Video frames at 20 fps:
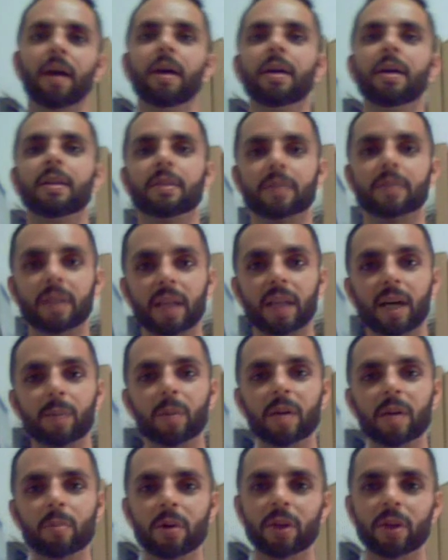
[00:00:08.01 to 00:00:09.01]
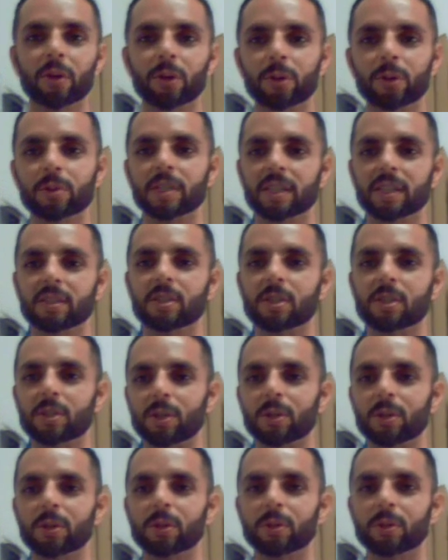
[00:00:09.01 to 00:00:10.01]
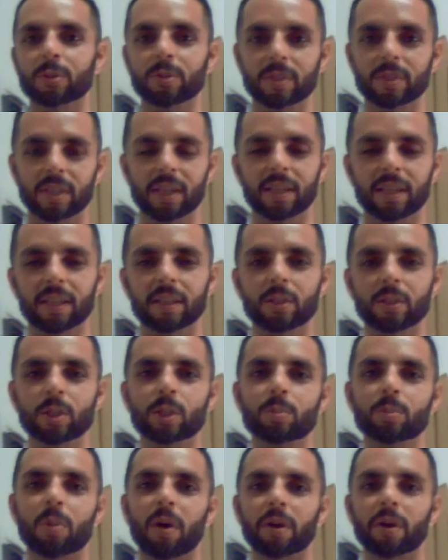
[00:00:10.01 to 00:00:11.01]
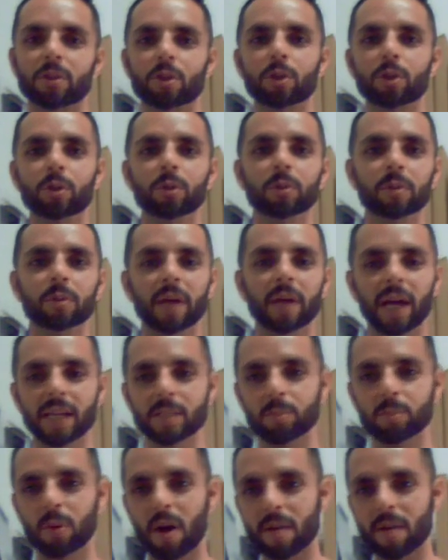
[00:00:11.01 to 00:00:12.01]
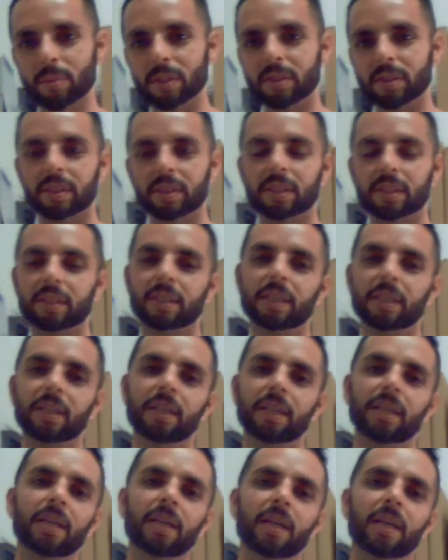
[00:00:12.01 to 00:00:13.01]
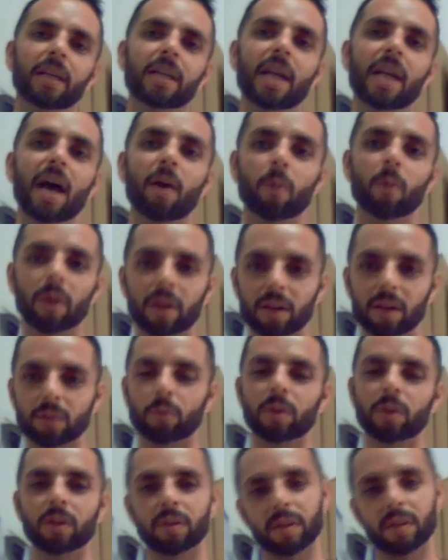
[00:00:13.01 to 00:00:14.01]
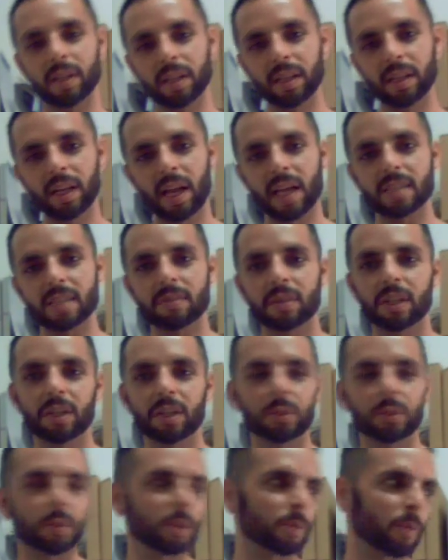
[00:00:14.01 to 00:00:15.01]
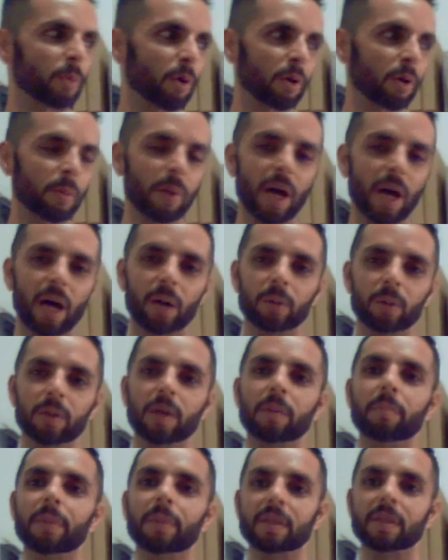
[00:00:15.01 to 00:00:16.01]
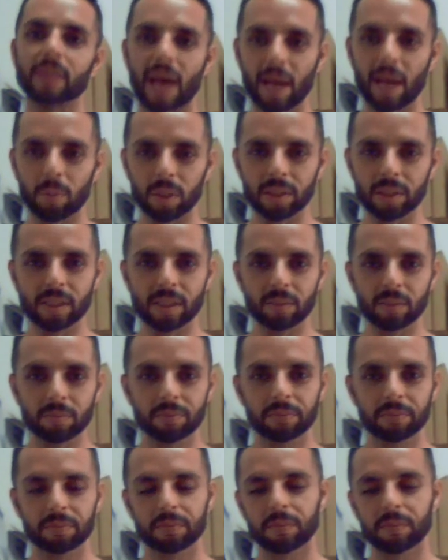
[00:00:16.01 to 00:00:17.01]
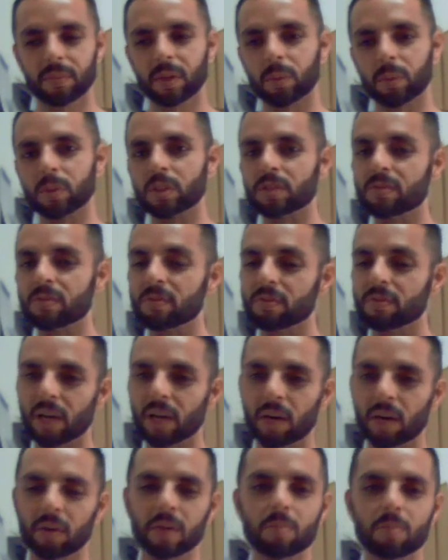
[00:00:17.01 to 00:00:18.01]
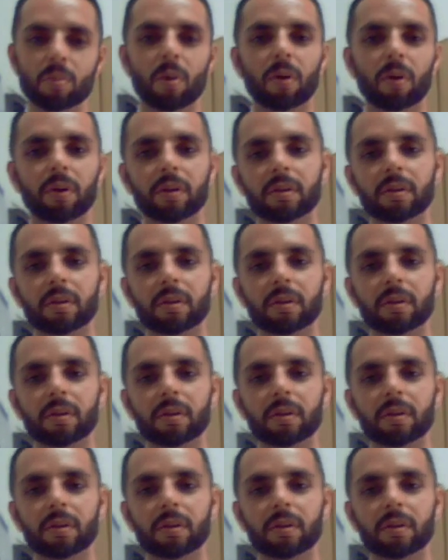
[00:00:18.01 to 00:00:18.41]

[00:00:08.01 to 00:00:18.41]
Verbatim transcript: Salam, my brothers and sisters. This is part two, as promised. Now we're gonna. In the last video we spoke about metabolism, which is very important.